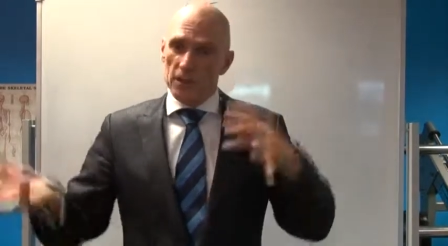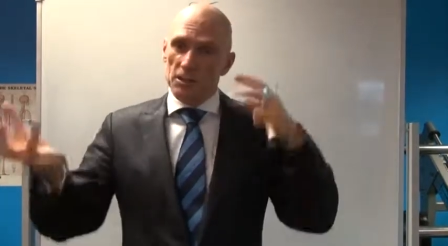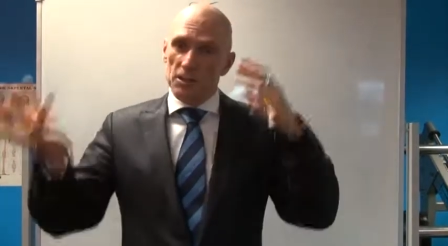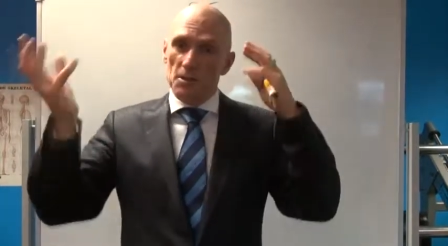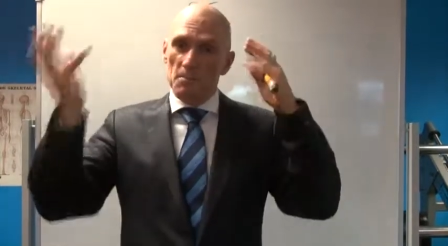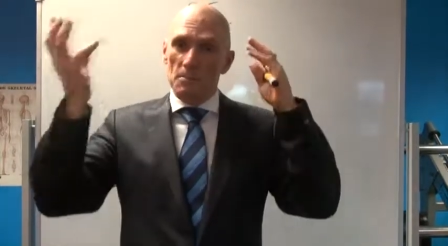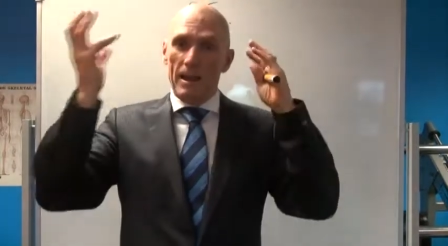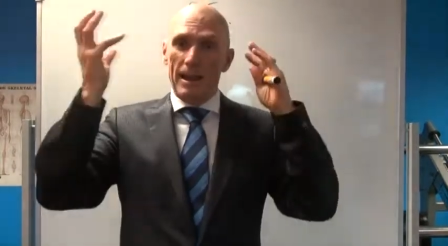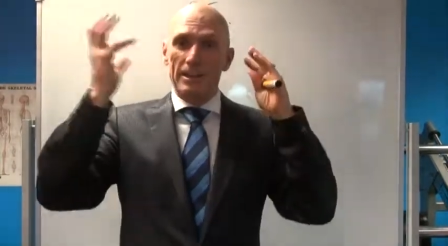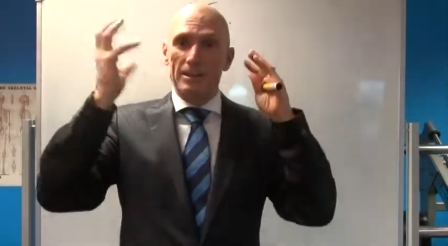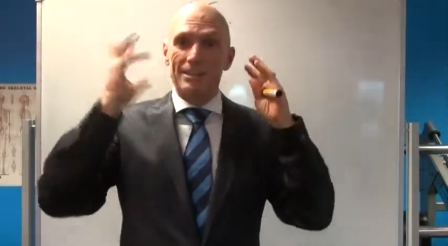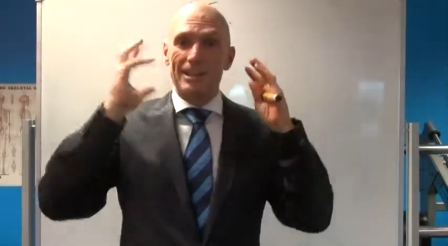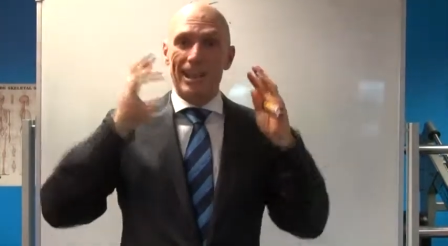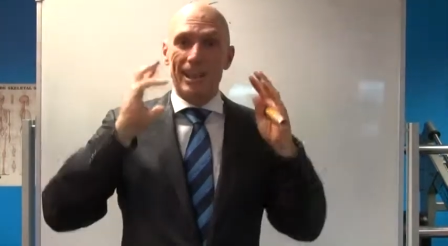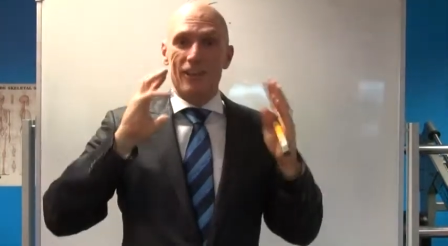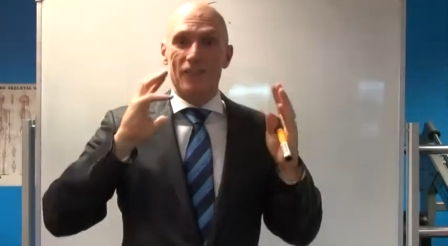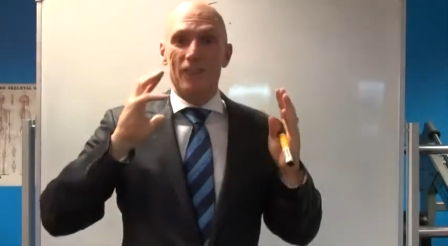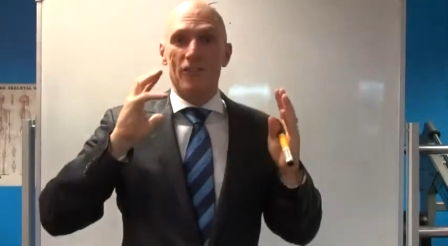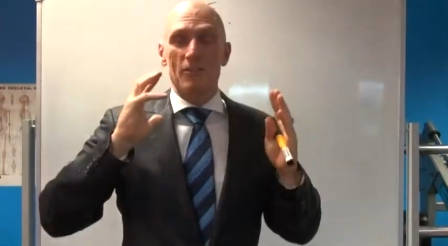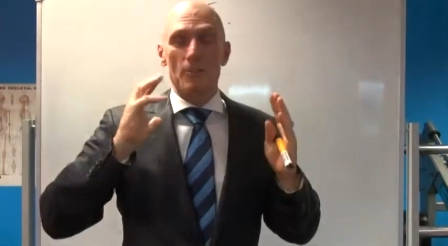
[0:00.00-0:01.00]
to match
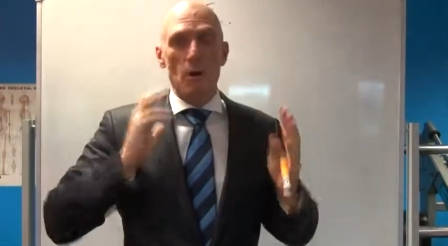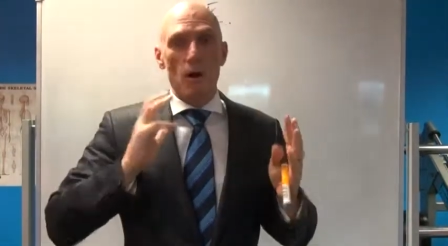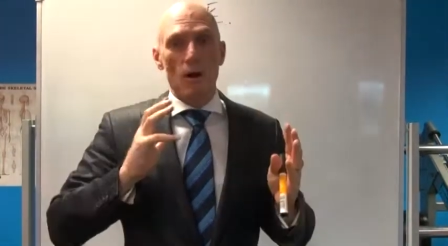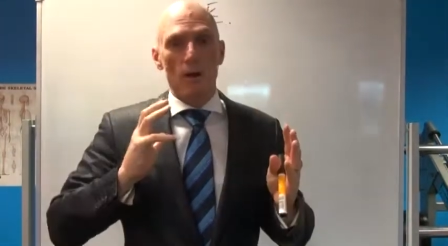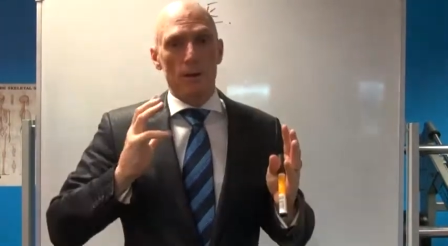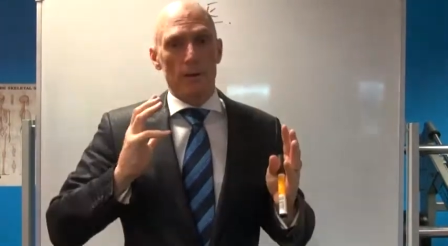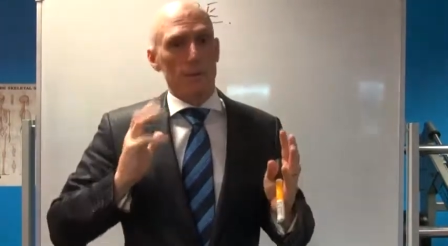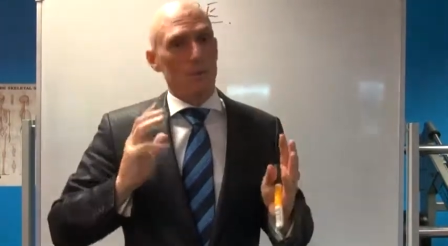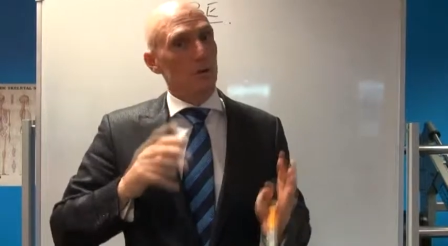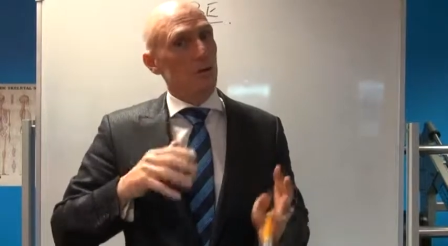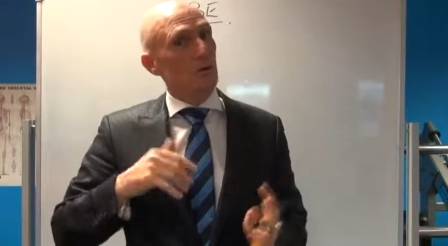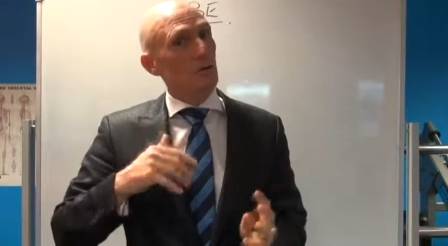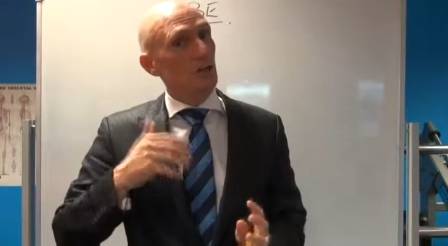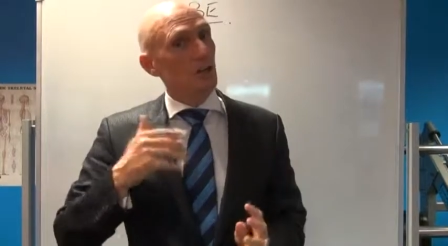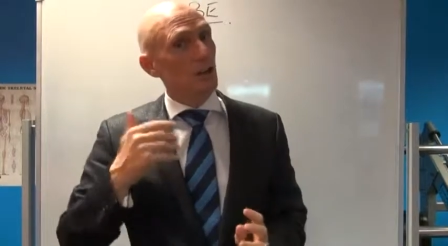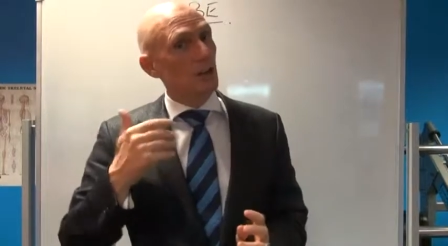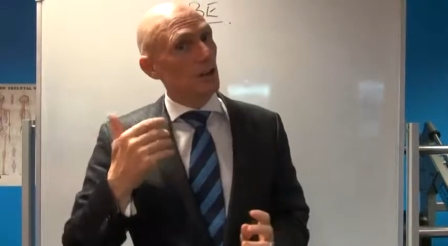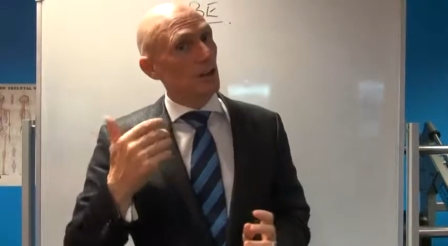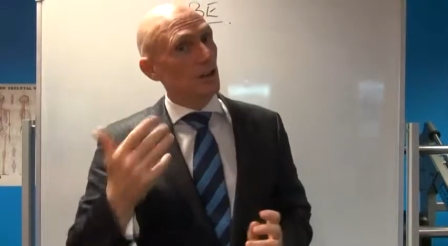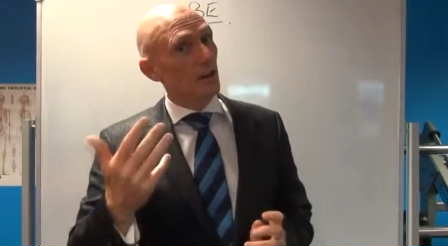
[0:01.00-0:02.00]
that of the mind because
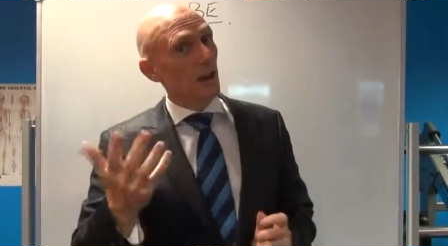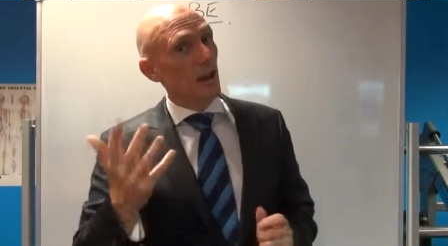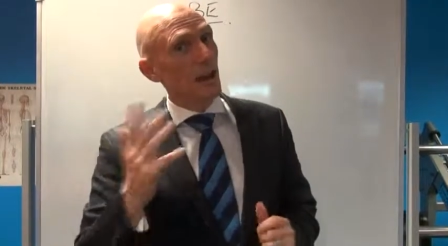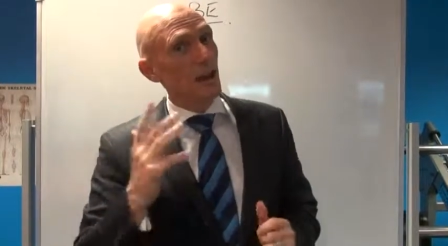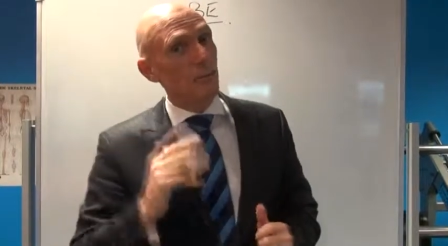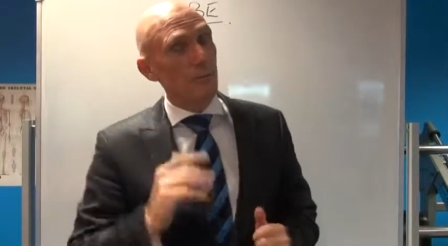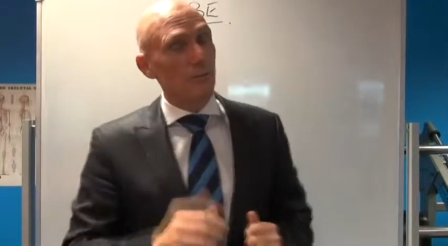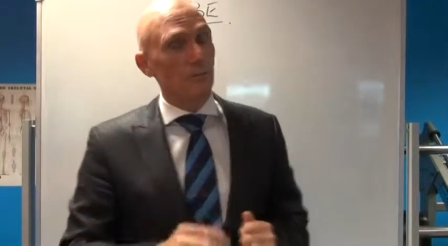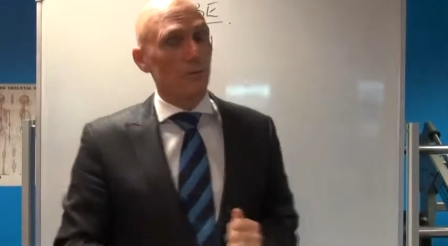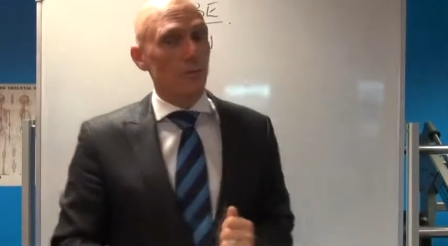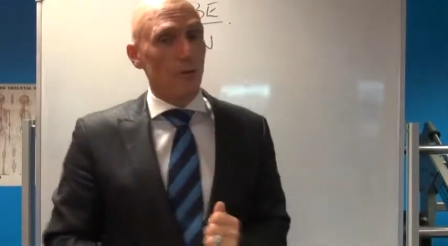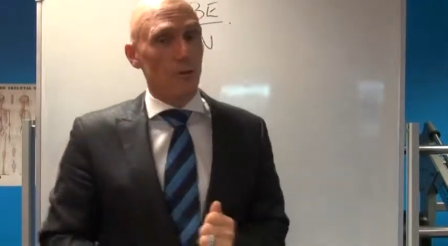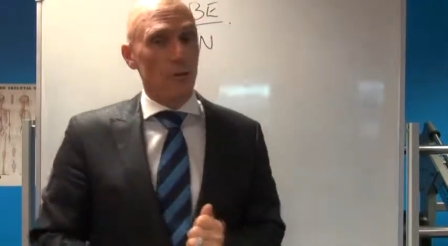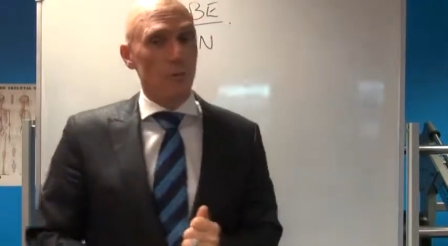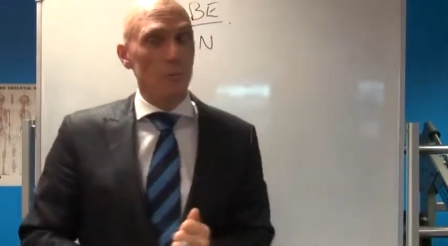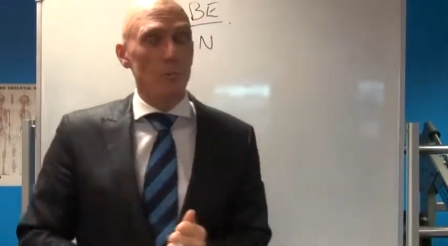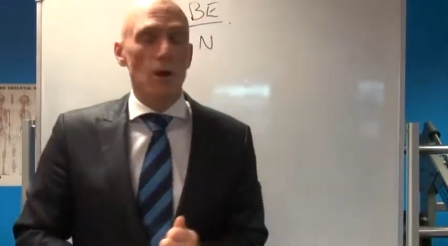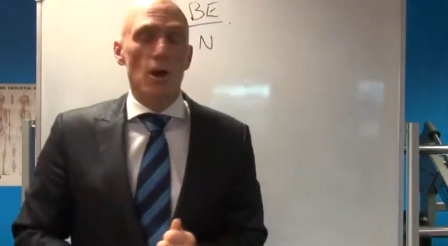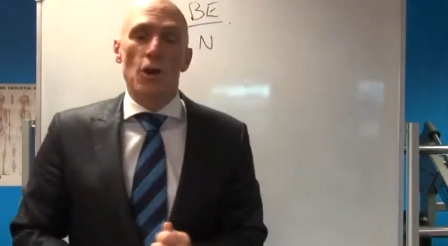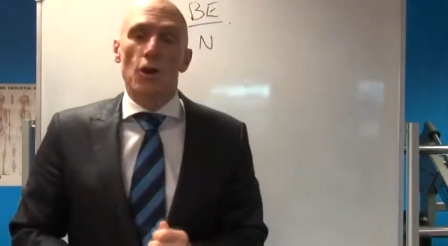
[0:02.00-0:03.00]
you cannot
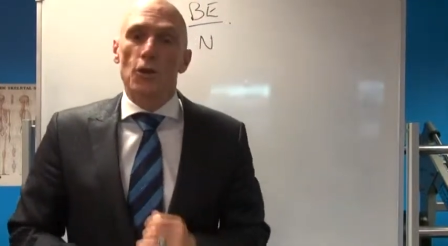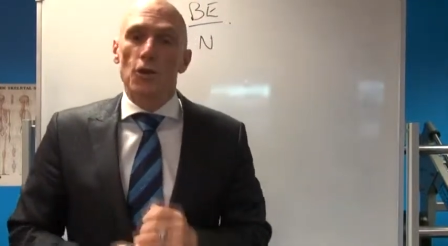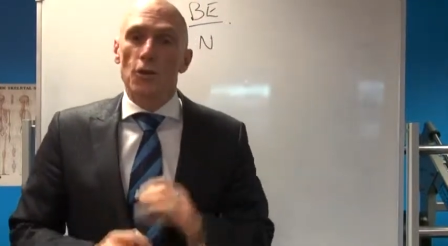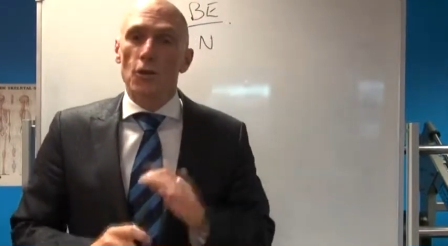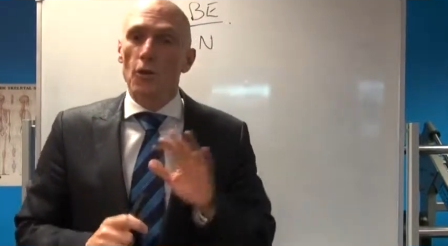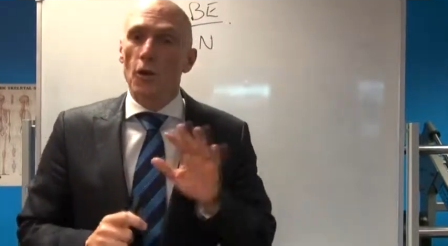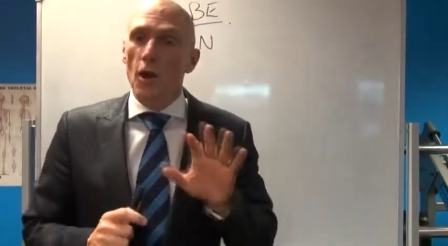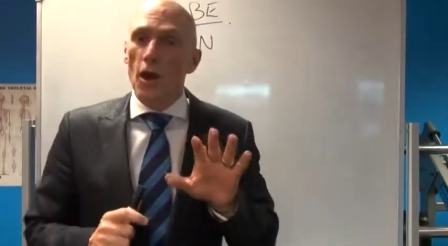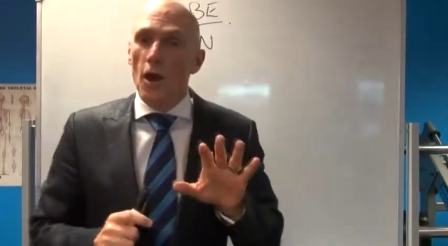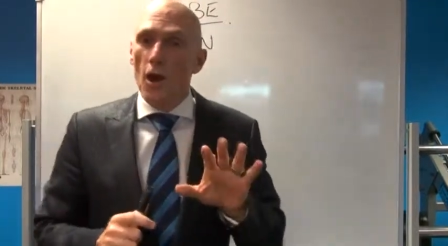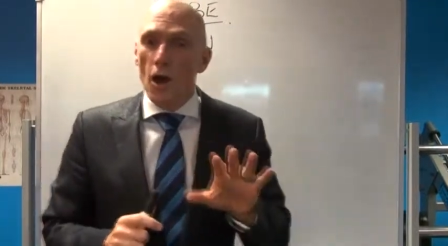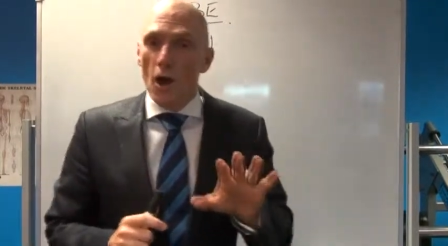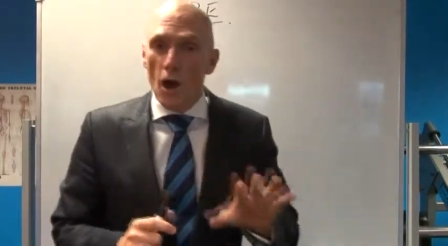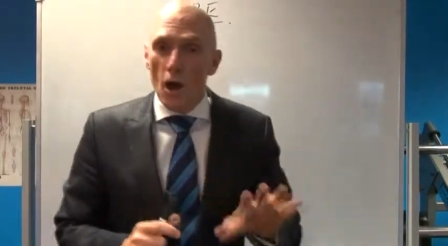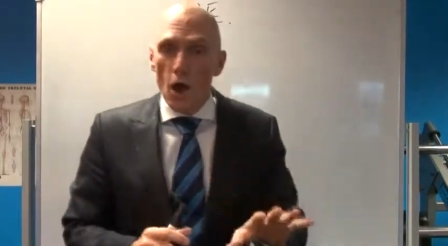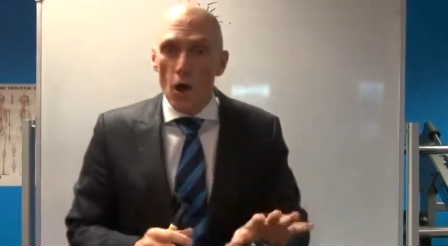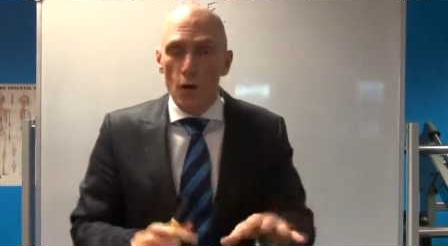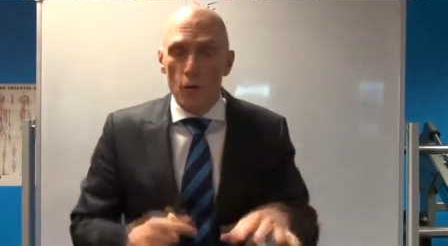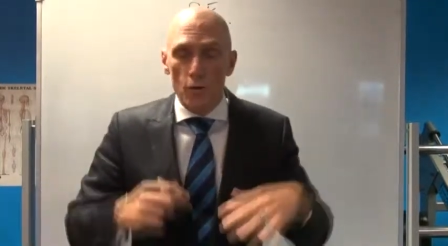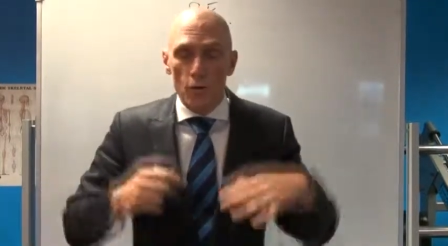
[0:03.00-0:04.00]
outperform your
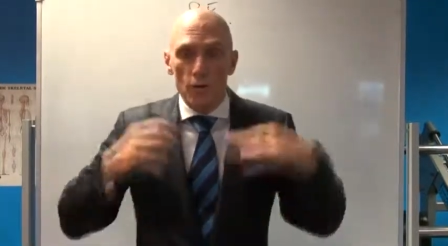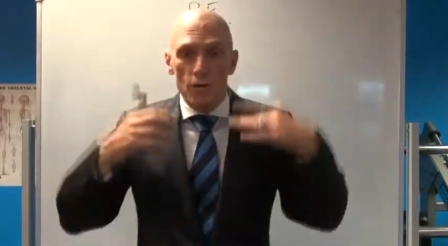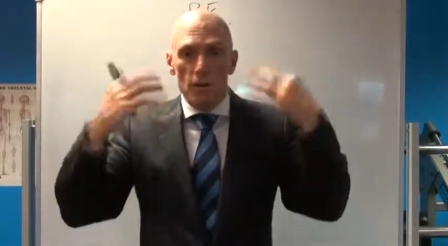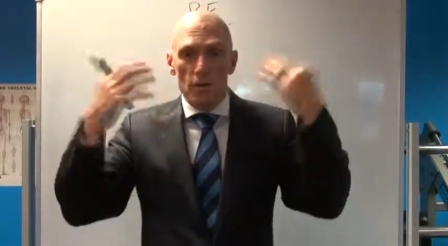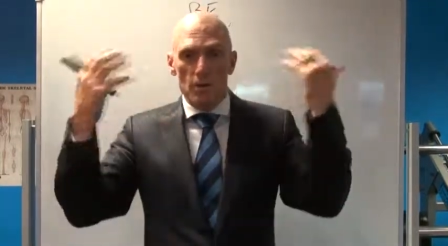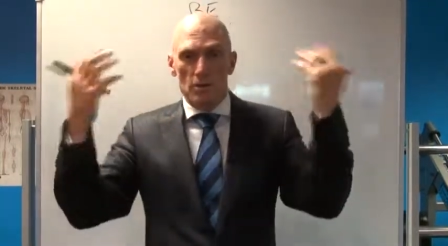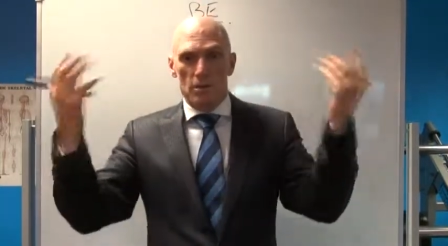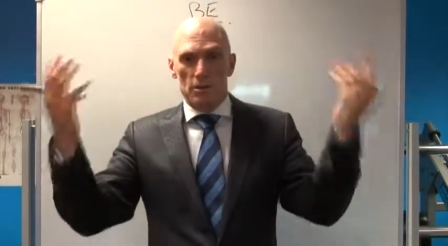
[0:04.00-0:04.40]
own